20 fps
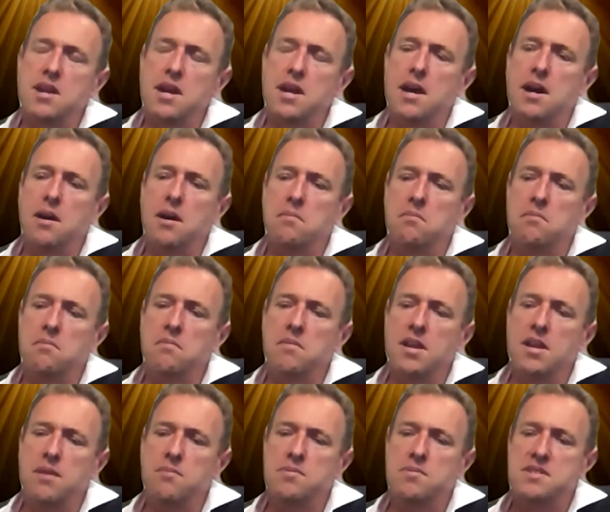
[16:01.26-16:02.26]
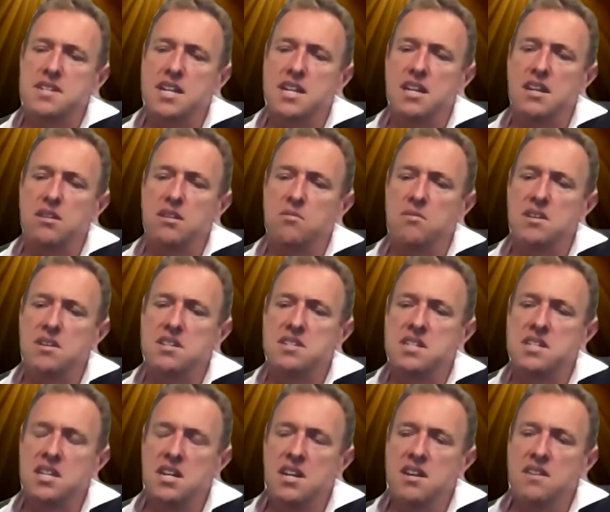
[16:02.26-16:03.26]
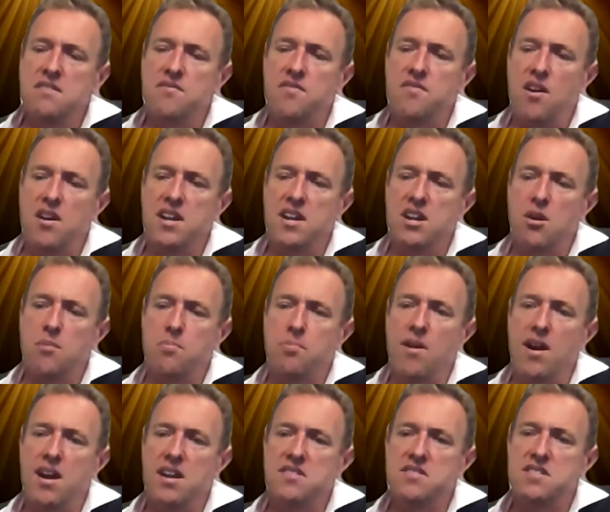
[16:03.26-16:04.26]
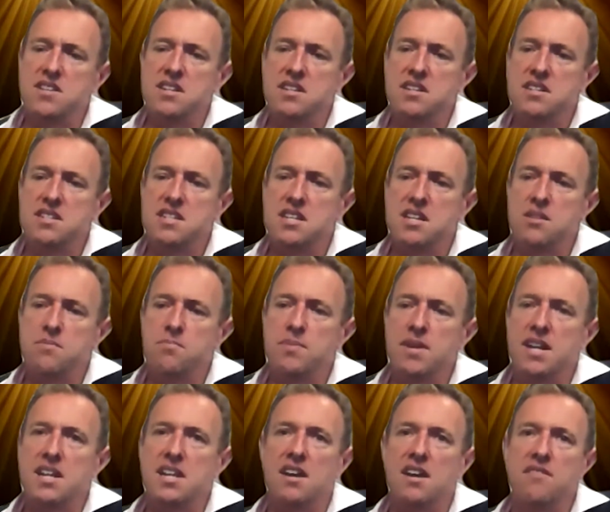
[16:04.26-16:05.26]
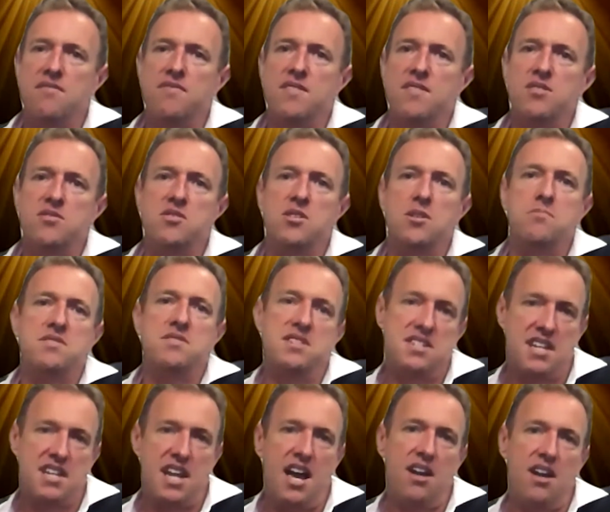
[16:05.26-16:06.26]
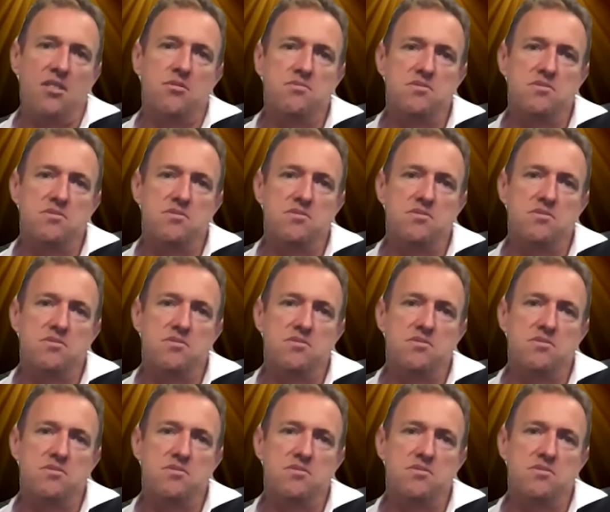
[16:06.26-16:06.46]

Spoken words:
in particular is finding operations that are big enough in terms of scale.